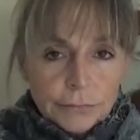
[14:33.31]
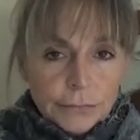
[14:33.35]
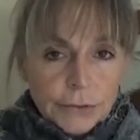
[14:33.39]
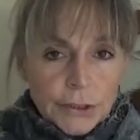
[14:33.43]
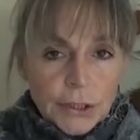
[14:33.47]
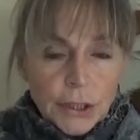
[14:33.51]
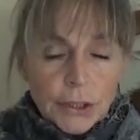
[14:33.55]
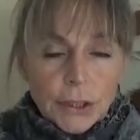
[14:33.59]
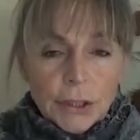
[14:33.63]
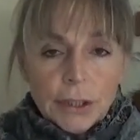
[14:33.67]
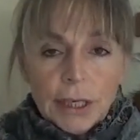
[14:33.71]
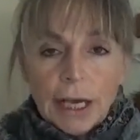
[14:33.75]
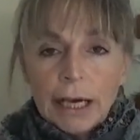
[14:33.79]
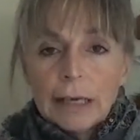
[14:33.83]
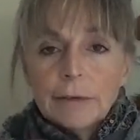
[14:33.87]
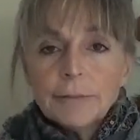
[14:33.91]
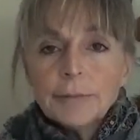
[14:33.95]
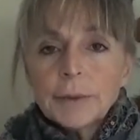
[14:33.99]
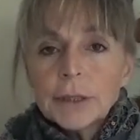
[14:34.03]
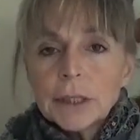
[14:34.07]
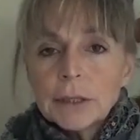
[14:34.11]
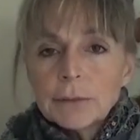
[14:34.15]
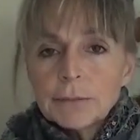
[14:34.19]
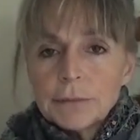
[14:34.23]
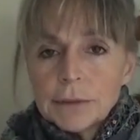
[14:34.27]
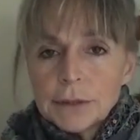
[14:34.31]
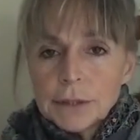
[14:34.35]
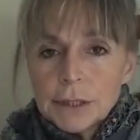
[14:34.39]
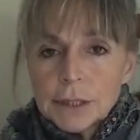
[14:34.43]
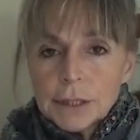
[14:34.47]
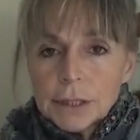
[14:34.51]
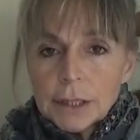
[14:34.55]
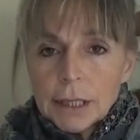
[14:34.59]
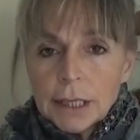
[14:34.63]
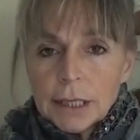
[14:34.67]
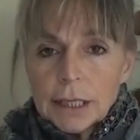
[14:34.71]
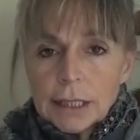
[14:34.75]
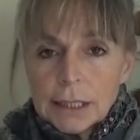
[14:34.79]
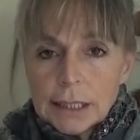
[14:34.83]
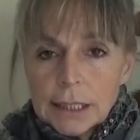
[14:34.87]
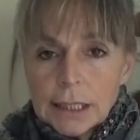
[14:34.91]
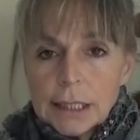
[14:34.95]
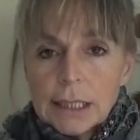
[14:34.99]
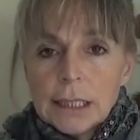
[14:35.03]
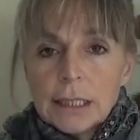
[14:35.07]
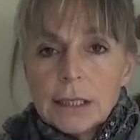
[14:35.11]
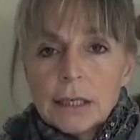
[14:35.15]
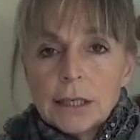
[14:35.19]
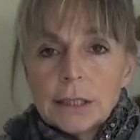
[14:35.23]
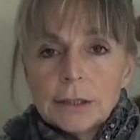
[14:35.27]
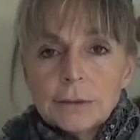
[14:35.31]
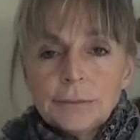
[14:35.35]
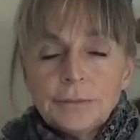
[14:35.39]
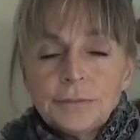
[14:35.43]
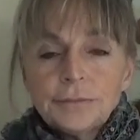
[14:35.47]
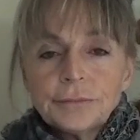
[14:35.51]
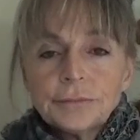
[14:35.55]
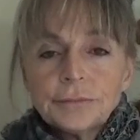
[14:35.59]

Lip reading: So your life becomes a casino,